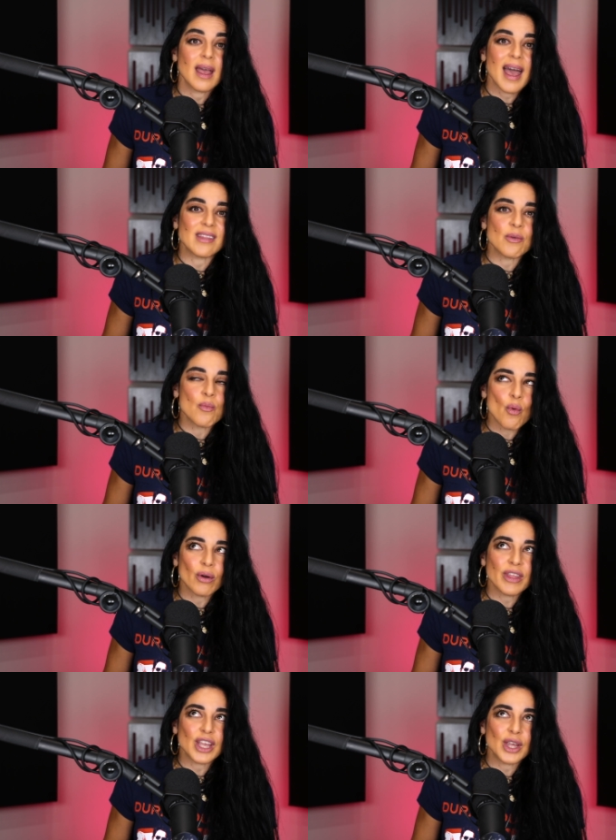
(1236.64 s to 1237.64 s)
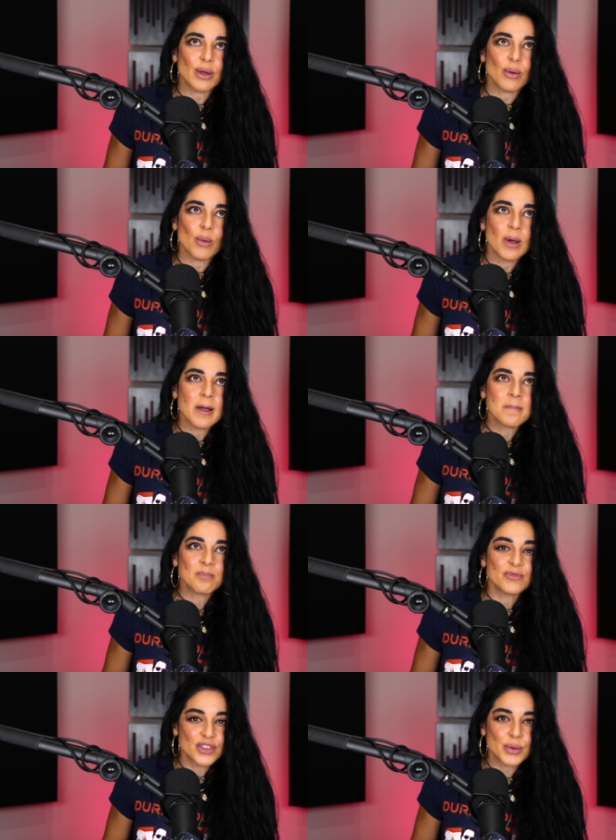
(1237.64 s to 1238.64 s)
And the more that you
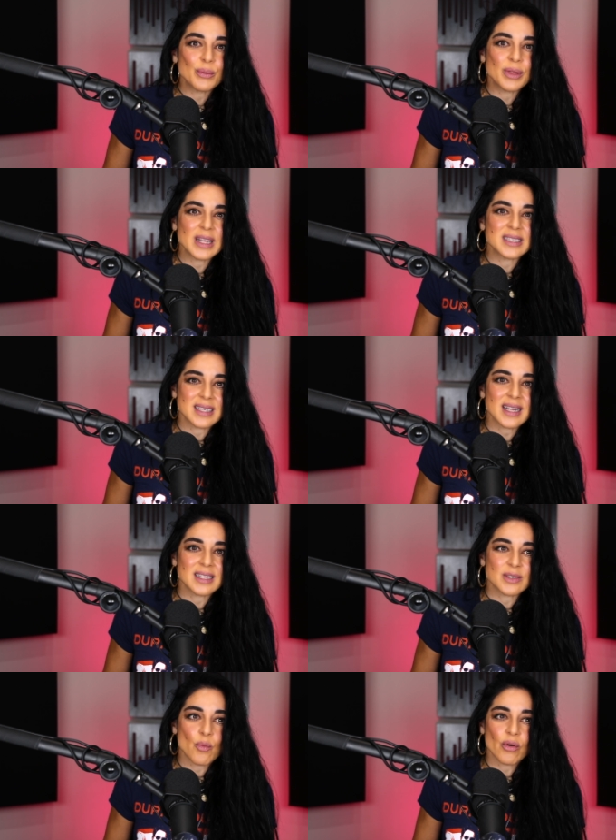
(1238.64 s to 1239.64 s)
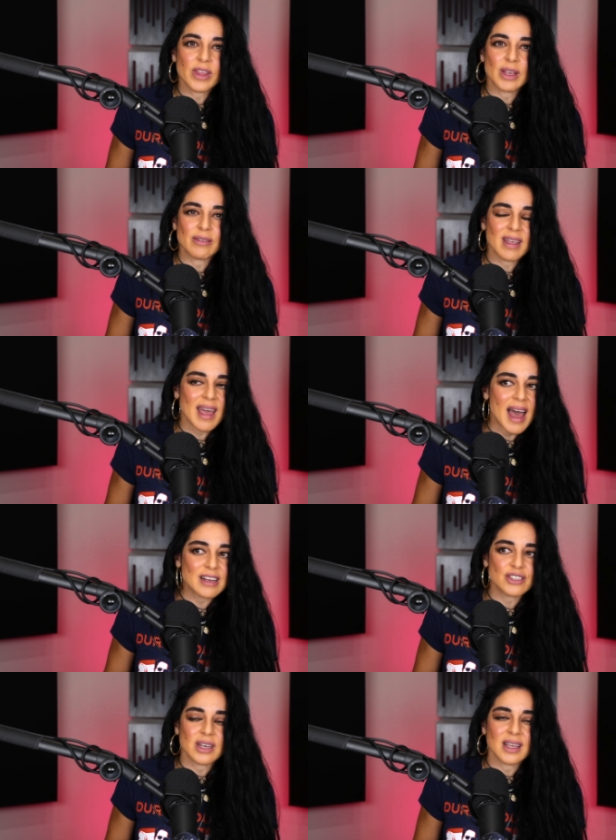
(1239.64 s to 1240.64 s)
do these things, the more that you take
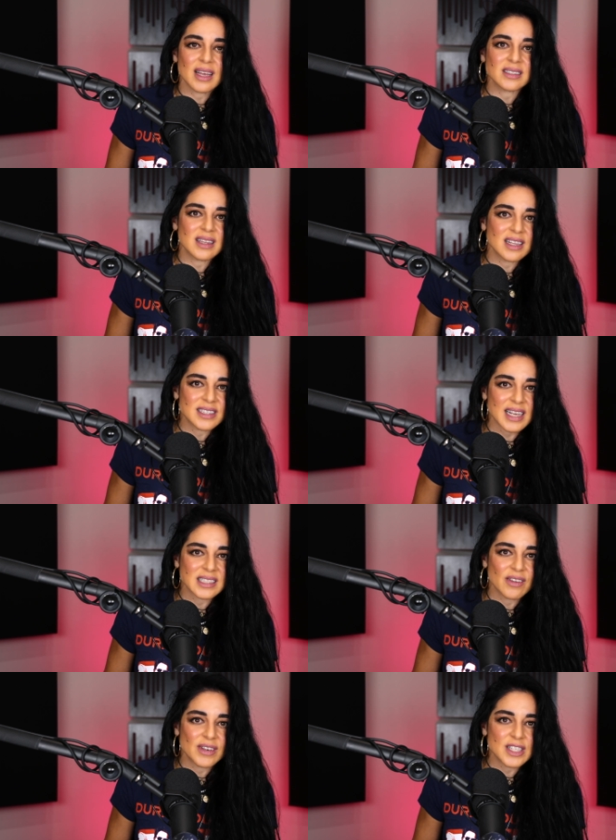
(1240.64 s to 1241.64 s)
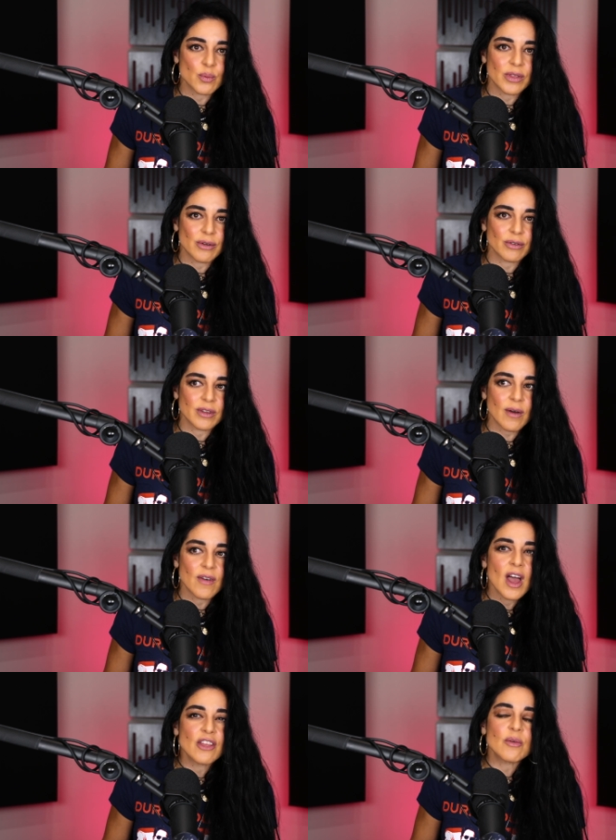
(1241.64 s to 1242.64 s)
action and get into these activities with yourself,
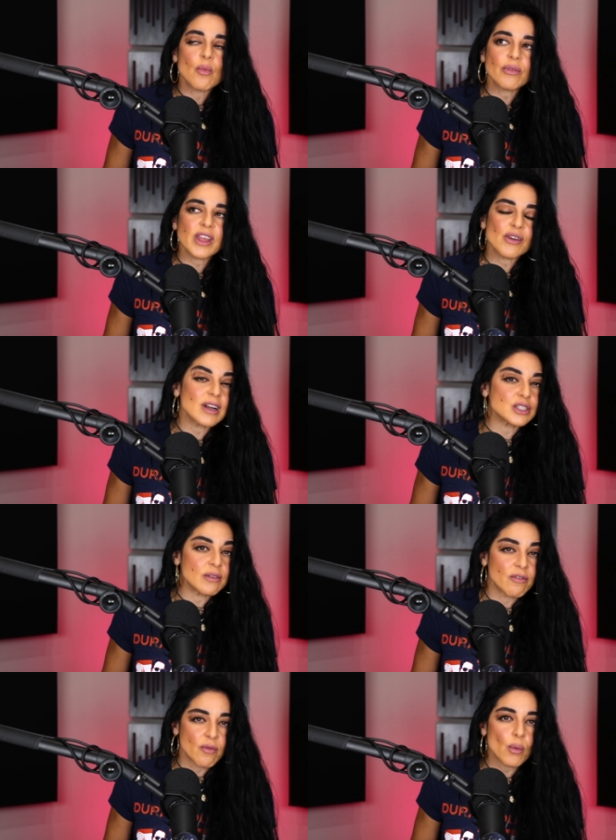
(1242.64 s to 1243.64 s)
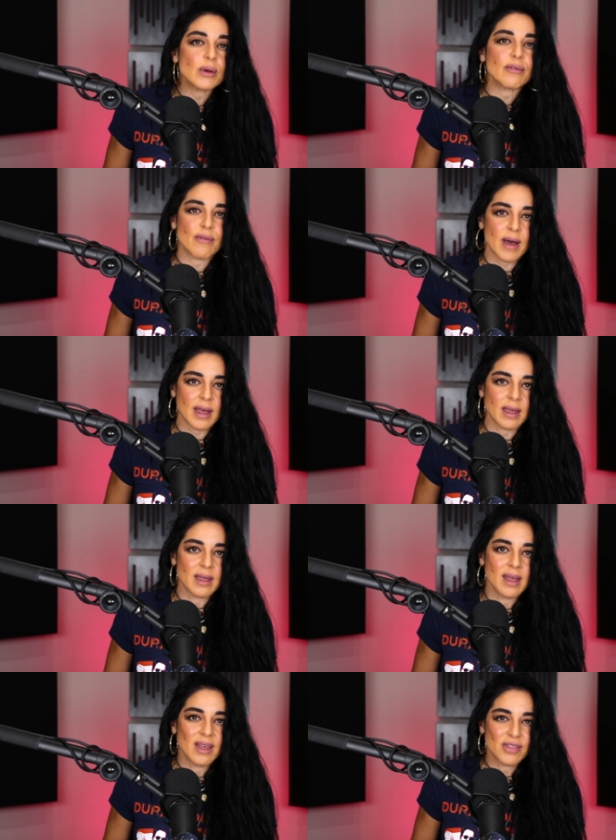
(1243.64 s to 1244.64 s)
the more that you're actually fortifying
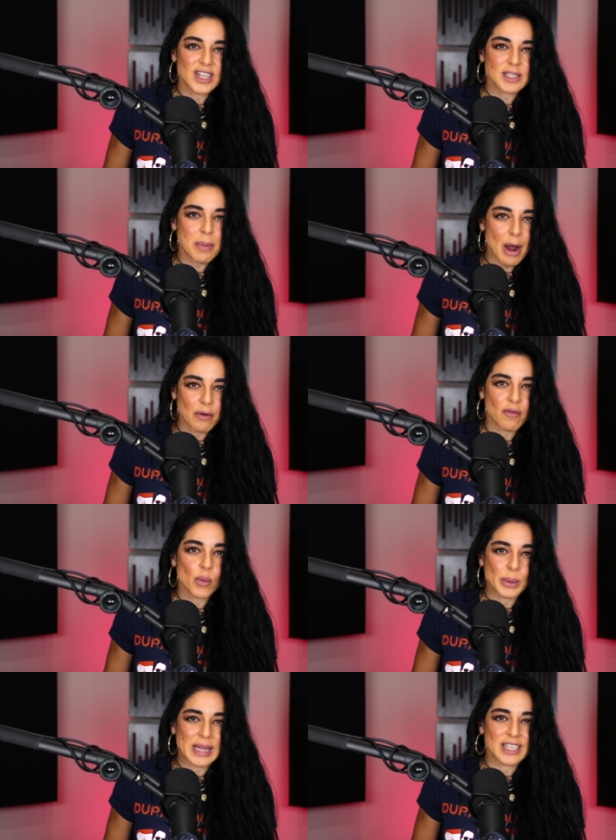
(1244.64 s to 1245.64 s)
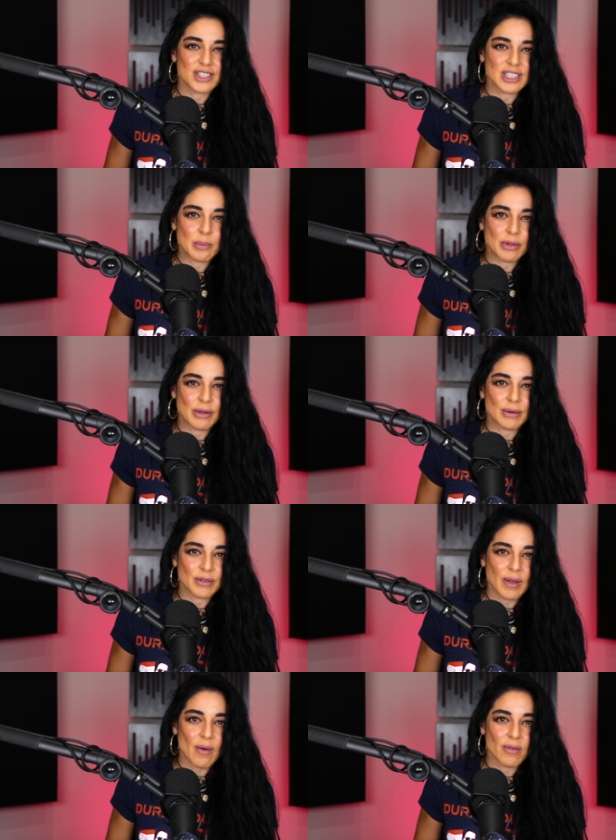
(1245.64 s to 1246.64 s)
this powerful relationship with
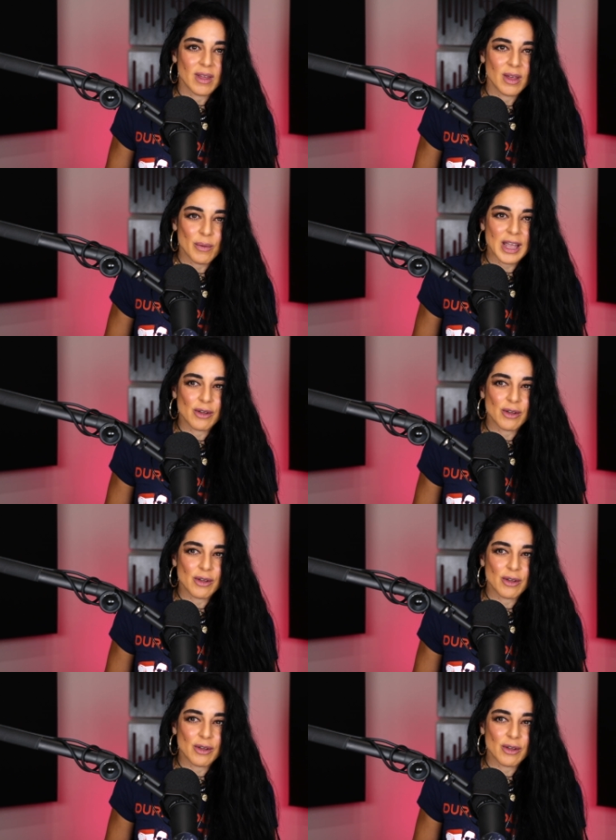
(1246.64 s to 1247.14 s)
yourself, right?